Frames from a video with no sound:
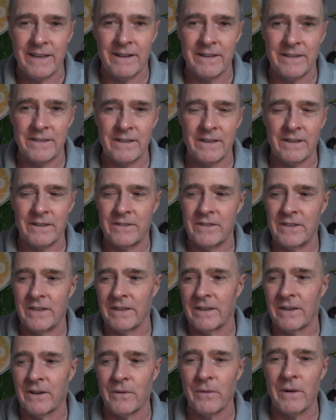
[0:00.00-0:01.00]
I was in
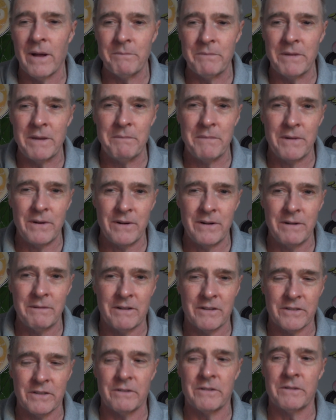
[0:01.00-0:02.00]
a grumpy mood
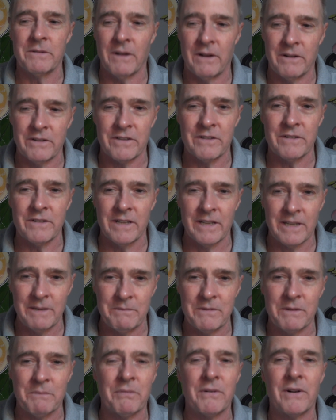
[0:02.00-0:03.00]
because I was
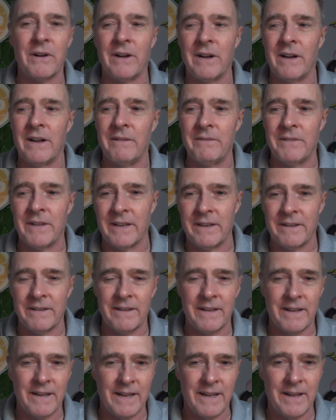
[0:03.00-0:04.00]
sleep deprived, and
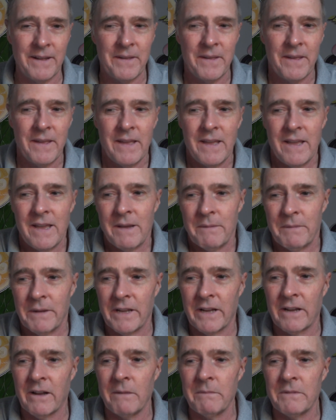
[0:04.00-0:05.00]
but
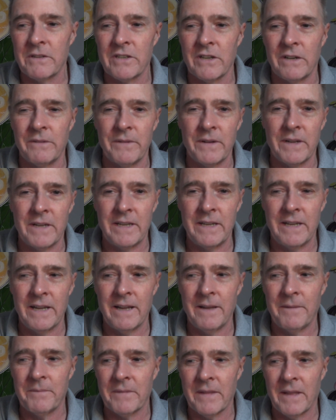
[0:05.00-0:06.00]
I got myself
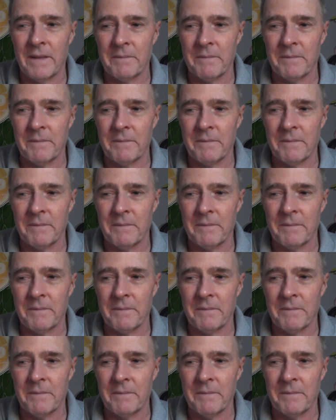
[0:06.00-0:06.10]
a